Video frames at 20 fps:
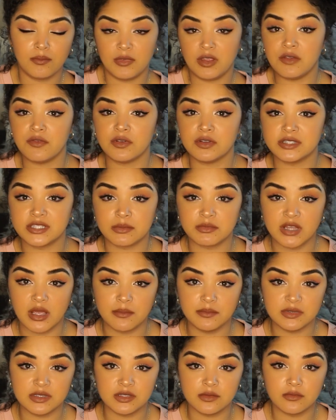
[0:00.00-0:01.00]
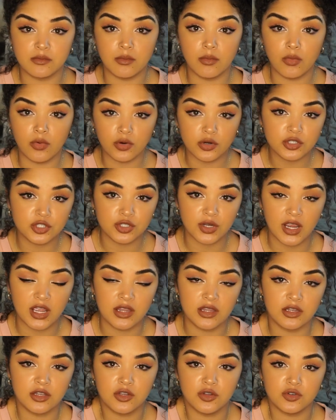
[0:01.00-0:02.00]
even sometimes more
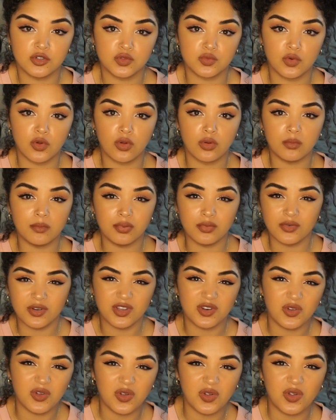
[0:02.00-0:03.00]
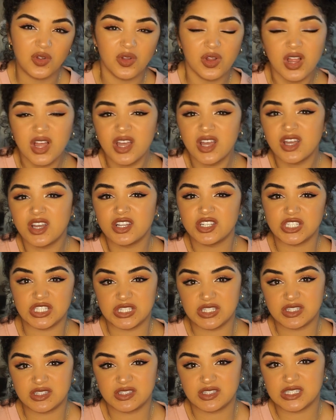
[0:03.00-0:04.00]
dry than usual, brittle,
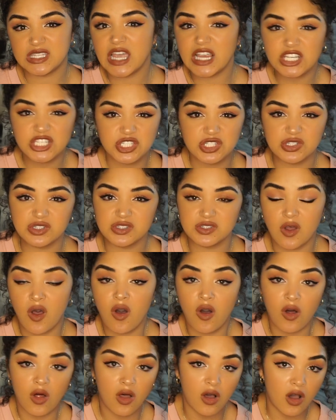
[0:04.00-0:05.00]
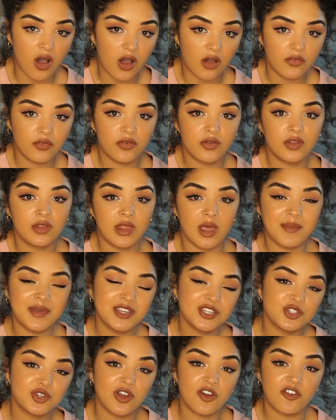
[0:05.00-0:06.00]
just texture is all off. That
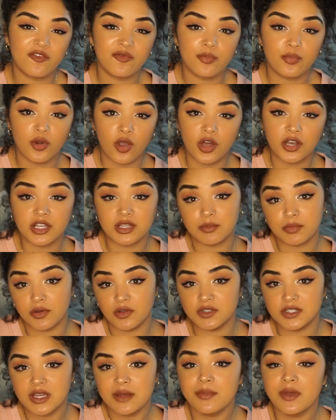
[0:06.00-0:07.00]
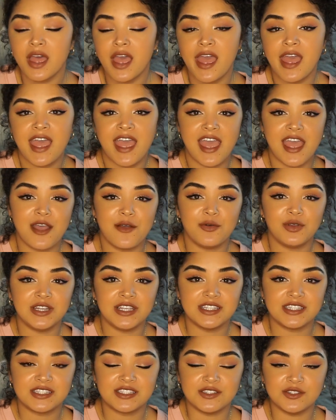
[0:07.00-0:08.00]
means you have product buildup, and we
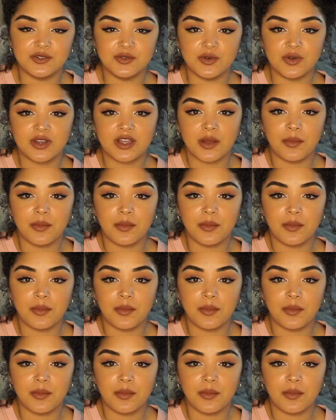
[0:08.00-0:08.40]
need to